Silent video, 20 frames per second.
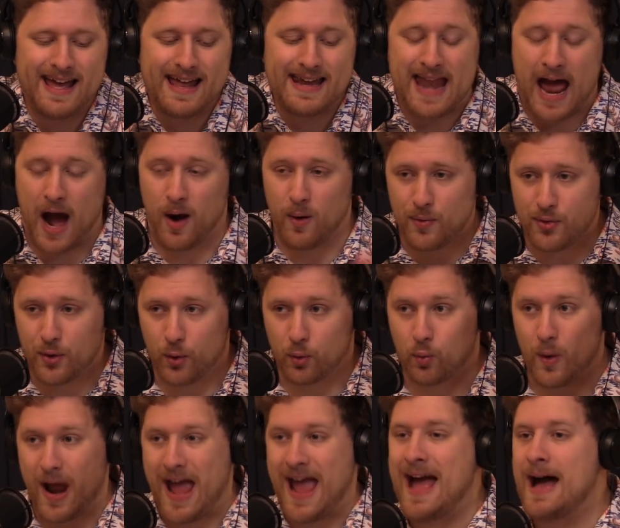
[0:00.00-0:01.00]
Now, the
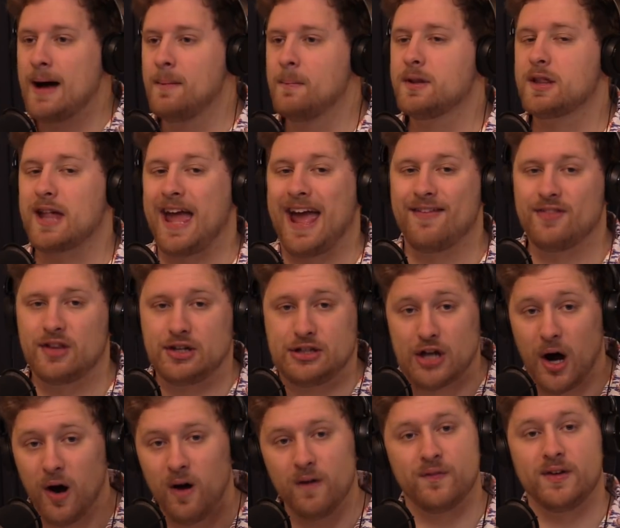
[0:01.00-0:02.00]
Rams and the
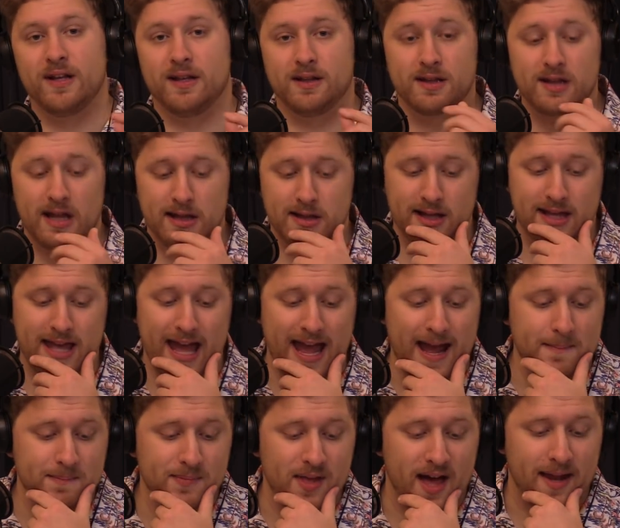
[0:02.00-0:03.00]
Dolphins is a
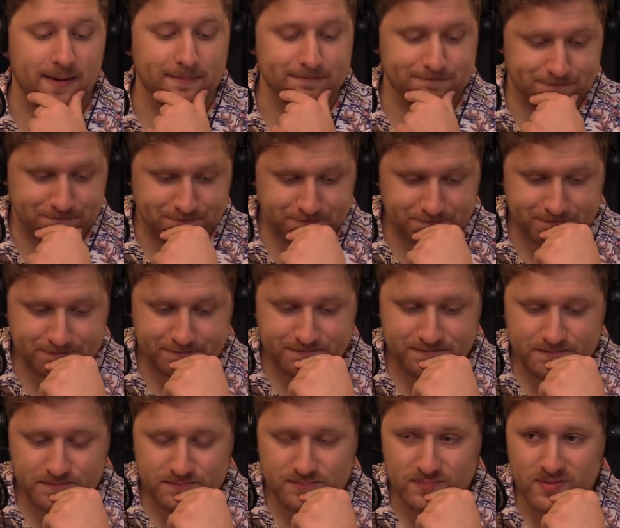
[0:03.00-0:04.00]
game that,
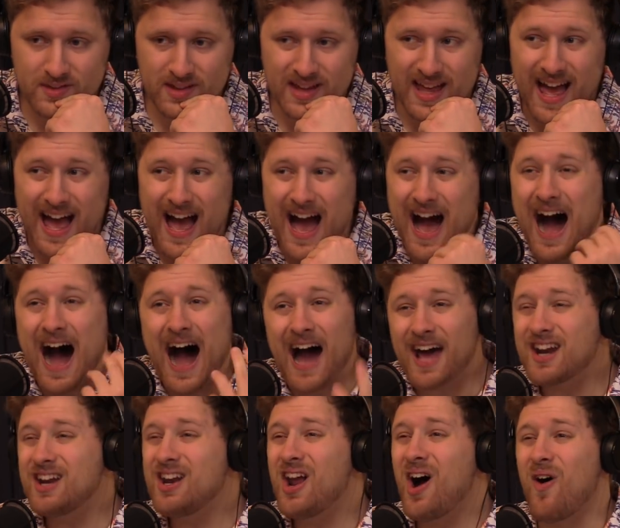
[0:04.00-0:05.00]
I
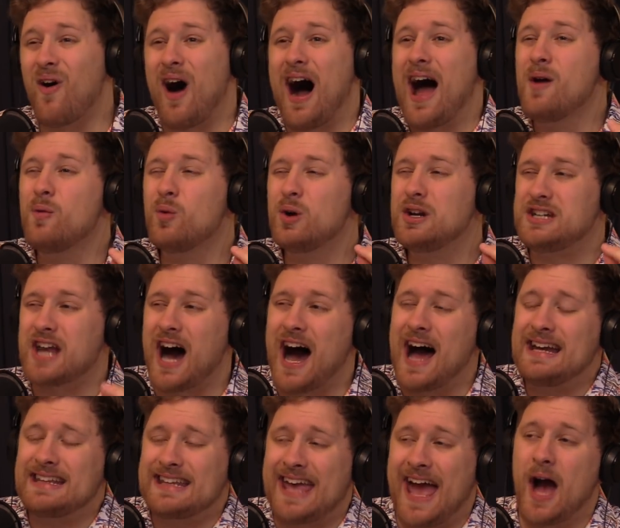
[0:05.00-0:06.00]
don't know, I would
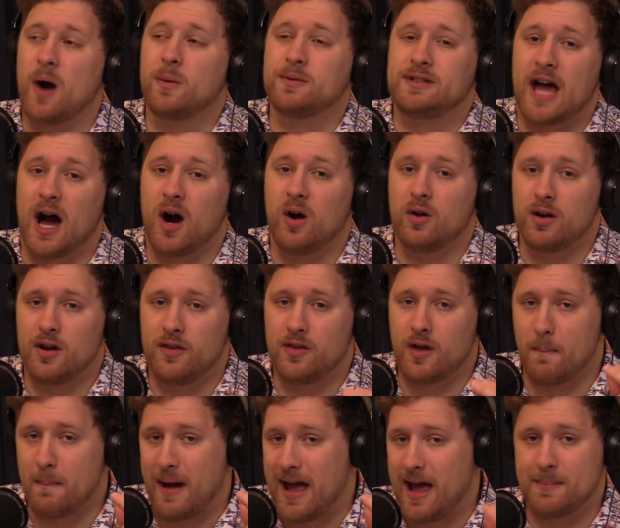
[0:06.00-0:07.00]
not count out
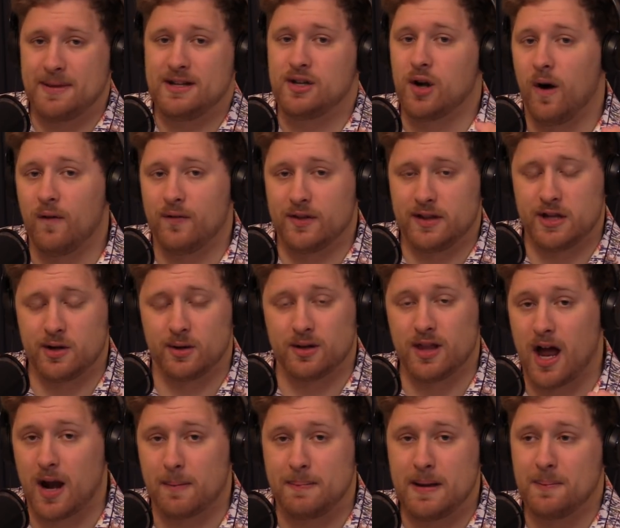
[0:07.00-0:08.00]
the Miami Dolphins here. A
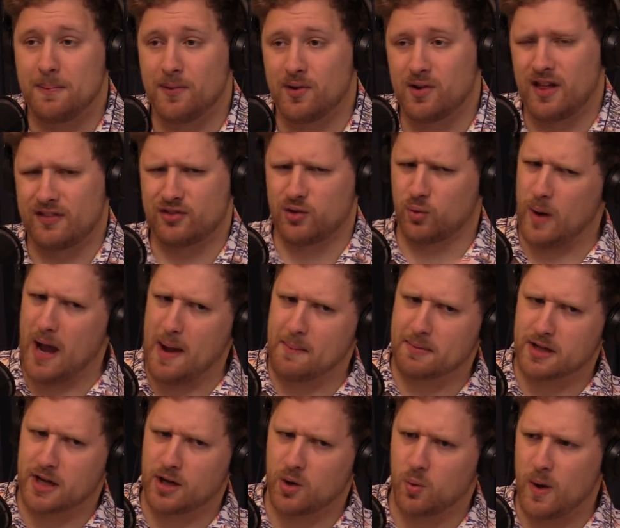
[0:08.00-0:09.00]
lot of people are like, the
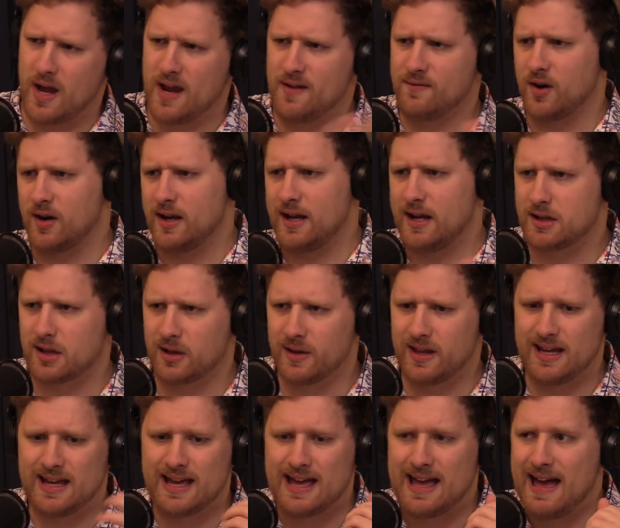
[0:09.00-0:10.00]
Rams are going to win very
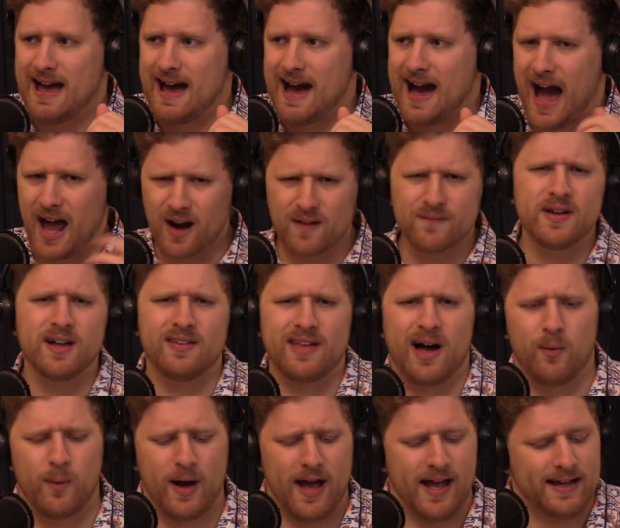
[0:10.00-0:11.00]
easily. I don't feel
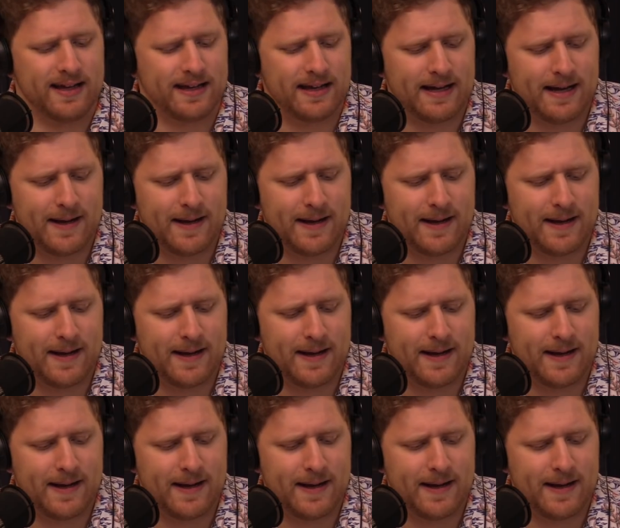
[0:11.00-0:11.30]
that way.